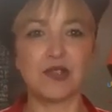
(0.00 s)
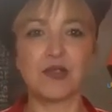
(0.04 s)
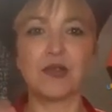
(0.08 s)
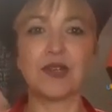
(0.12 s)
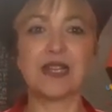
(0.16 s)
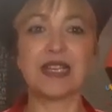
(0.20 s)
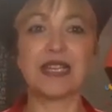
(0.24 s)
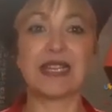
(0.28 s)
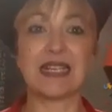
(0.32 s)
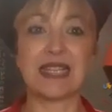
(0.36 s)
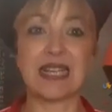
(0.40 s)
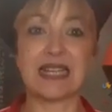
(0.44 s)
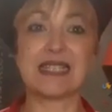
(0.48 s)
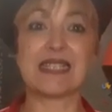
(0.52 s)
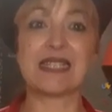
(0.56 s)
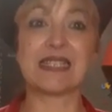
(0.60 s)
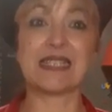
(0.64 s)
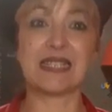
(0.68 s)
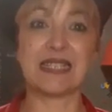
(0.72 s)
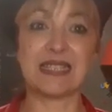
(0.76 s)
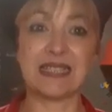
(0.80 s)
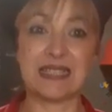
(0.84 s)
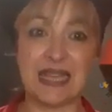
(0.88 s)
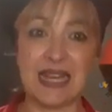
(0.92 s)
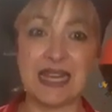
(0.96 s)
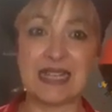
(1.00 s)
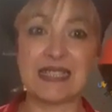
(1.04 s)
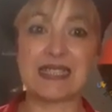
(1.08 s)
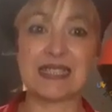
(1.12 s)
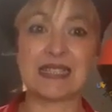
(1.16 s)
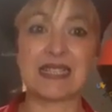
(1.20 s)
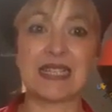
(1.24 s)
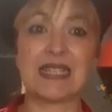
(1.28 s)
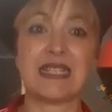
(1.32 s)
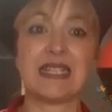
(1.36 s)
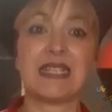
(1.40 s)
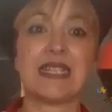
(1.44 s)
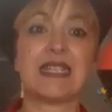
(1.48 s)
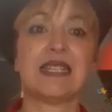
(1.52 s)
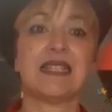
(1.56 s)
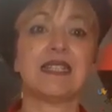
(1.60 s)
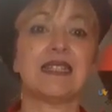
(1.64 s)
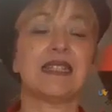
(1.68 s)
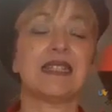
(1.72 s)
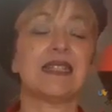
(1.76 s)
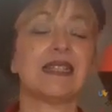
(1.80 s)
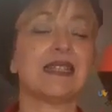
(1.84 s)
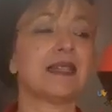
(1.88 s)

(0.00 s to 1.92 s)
Cooking Classes in Tuscany,